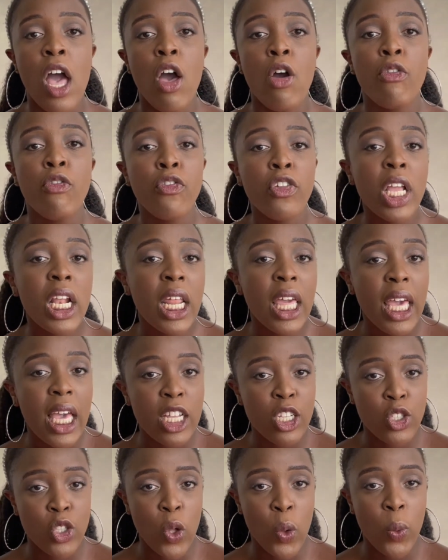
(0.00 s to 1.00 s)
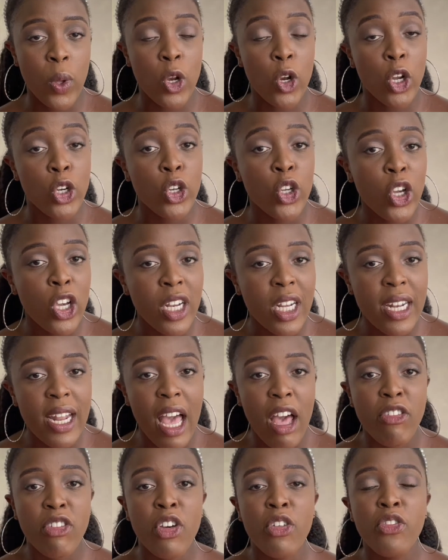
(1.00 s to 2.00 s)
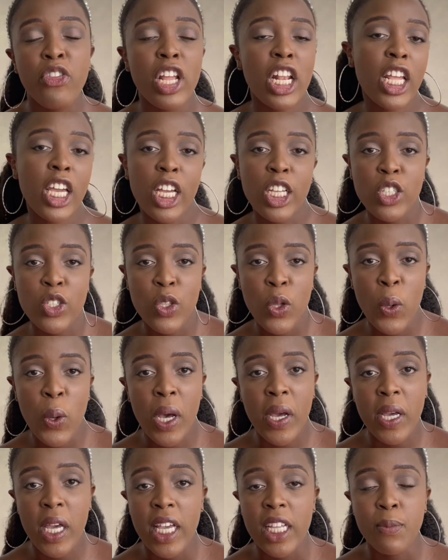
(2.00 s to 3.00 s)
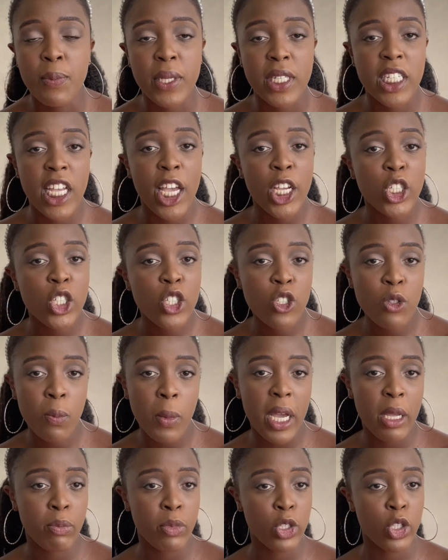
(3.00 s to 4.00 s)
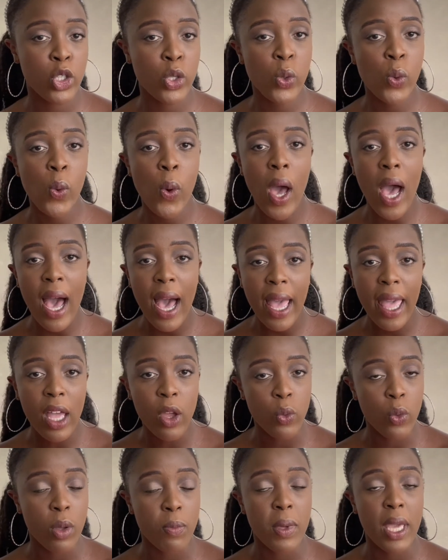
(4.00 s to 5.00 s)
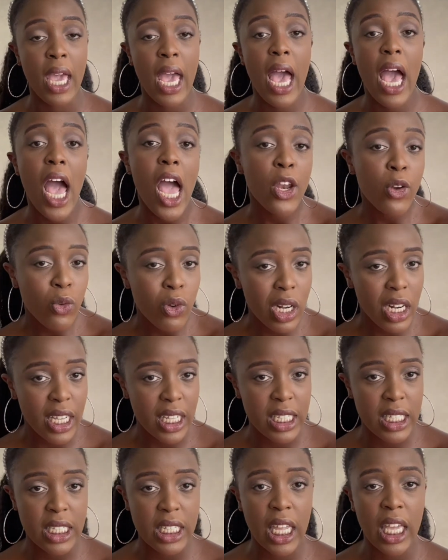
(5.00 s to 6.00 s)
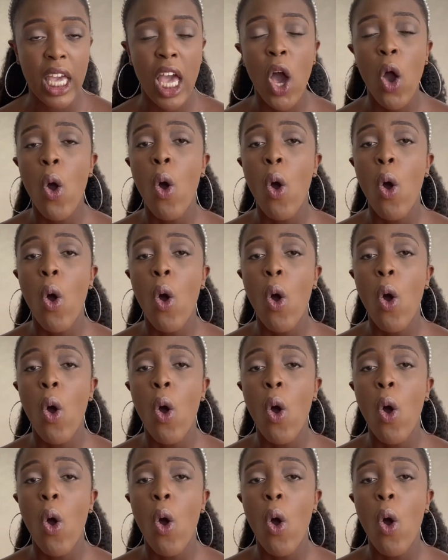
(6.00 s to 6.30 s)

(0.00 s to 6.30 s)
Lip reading: feeling as though we're not good enough, feeling as though our expectations might be too high and we're being unrealistic,